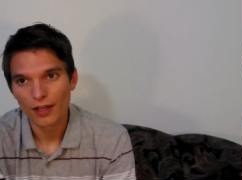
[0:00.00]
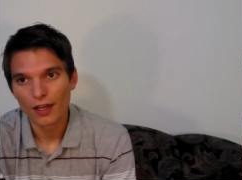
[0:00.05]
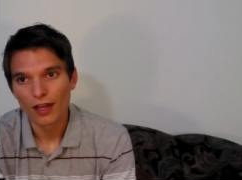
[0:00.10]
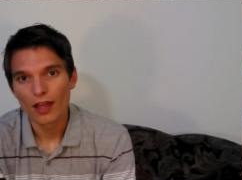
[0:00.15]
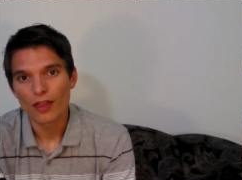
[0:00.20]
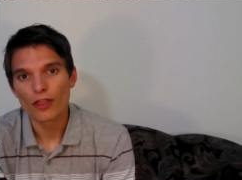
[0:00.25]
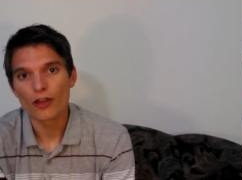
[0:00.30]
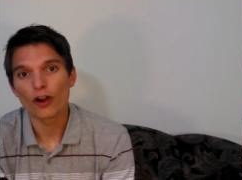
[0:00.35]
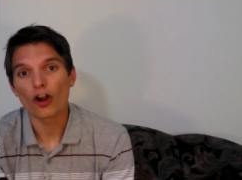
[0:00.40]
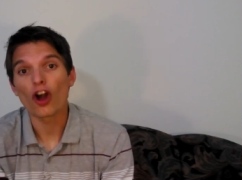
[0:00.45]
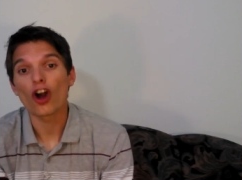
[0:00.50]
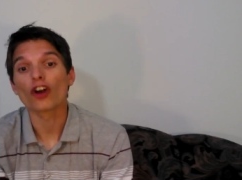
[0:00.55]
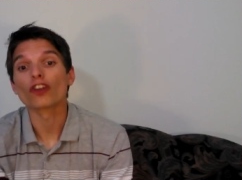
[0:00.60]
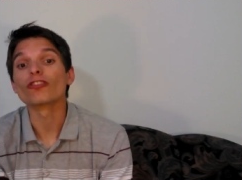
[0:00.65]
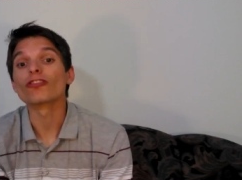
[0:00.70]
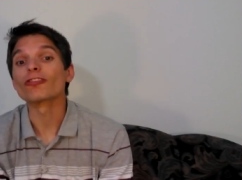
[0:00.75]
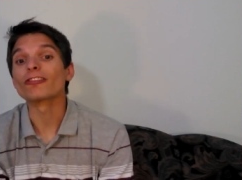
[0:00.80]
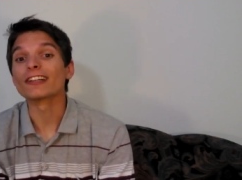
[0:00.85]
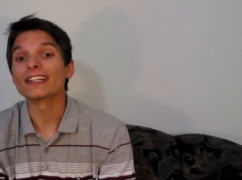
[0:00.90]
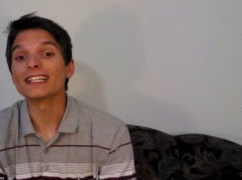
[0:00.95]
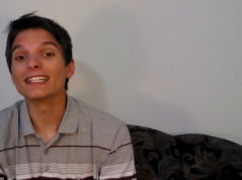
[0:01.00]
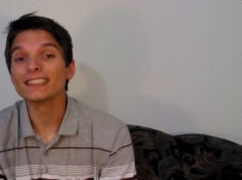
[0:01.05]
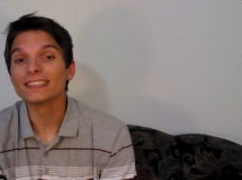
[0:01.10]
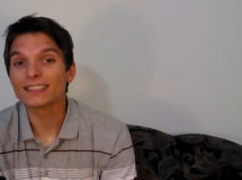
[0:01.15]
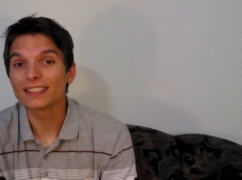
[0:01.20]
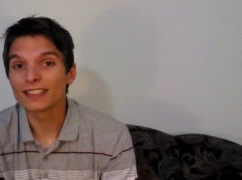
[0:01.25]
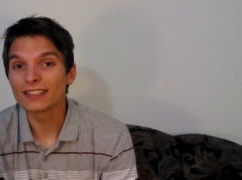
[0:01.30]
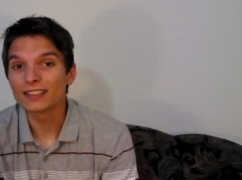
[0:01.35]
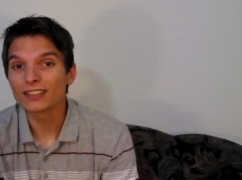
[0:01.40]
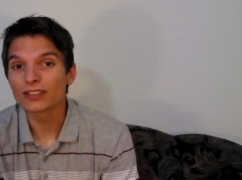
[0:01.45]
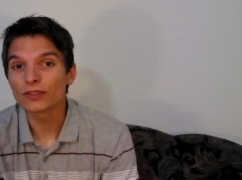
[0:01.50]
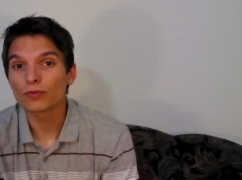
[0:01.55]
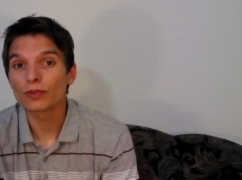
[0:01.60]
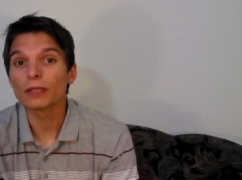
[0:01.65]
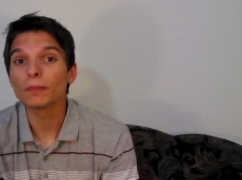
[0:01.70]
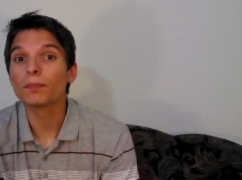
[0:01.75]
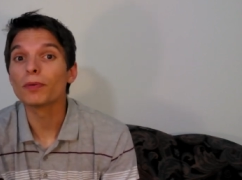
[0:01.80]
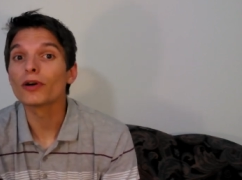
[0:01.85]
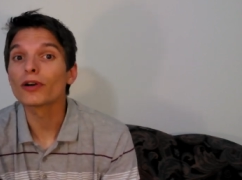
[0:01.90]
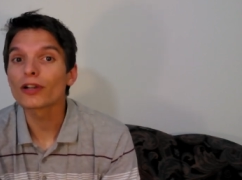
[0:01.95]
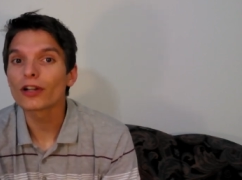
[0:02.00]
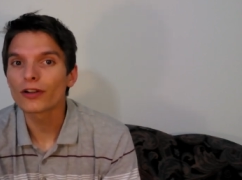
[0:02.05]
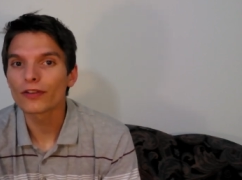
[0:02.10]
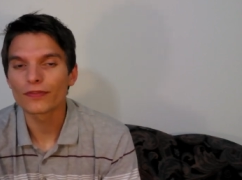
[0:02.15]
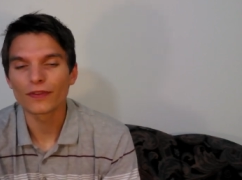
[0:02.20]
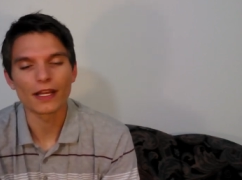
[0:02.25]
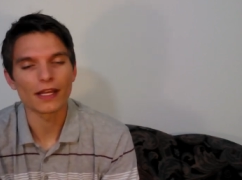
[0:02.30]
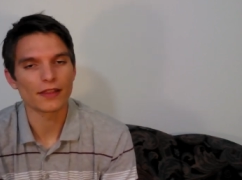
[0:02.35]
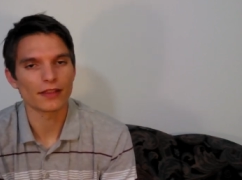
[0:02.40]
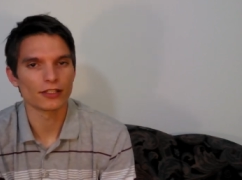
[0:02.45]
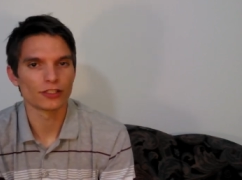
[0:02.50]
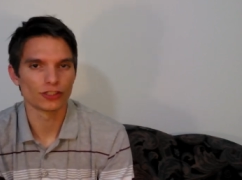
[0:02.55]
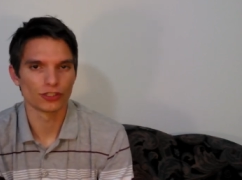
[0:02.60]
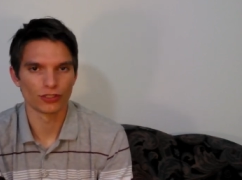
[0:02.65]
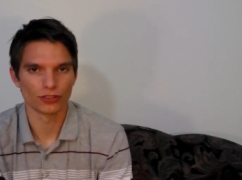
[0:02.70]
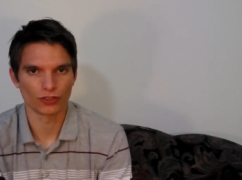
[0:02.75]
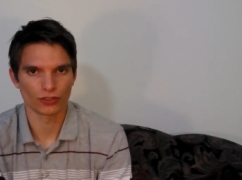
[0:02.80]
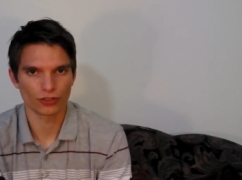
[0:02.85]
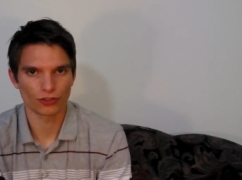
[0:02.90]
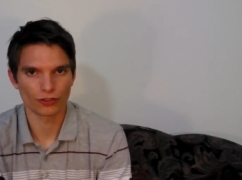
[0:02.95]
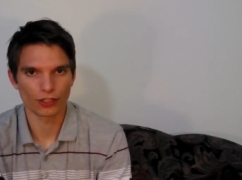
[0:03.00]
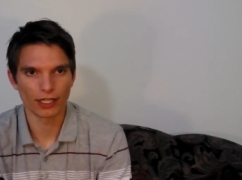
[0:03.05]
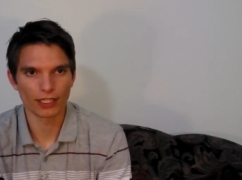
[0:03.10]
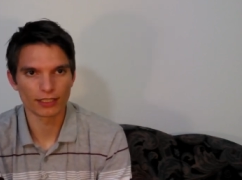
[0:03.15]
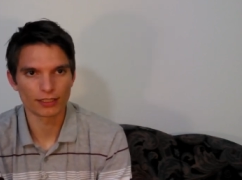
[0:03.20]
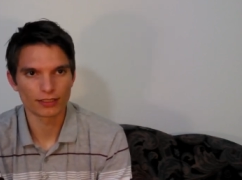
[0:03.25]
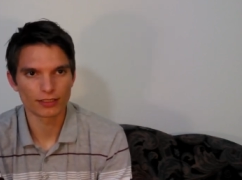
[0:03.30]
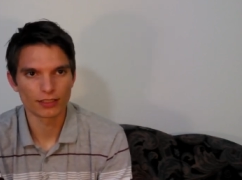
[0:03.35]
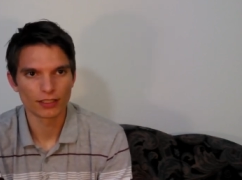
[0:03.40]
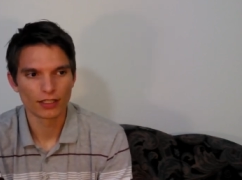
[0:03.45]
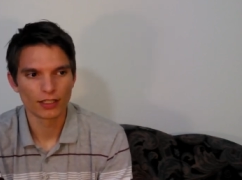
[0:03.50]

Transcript: There are reasons we put our faith in Jesus Christ.